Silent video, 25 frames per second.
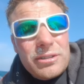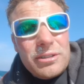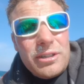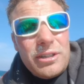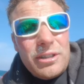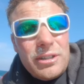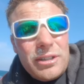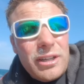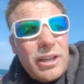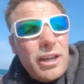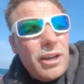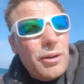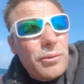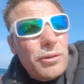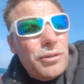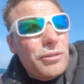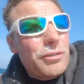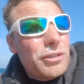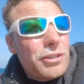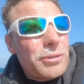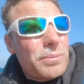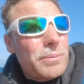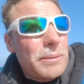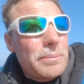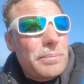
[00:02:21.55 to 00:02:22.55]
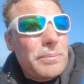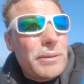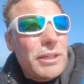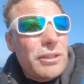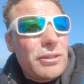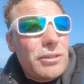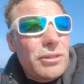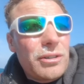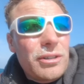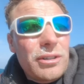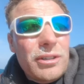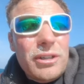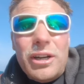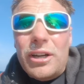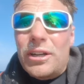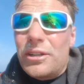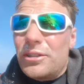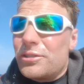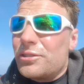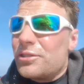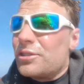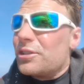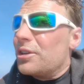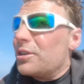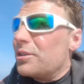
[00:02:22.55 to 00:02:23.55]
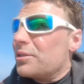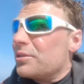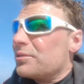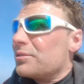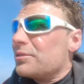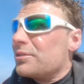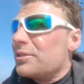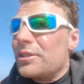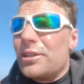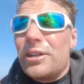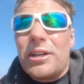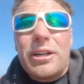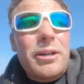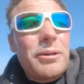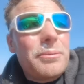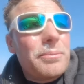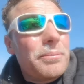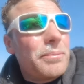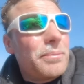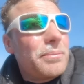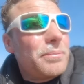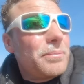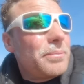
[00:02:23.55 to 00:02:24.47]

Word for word: and then we've just been beaten all night, so uh,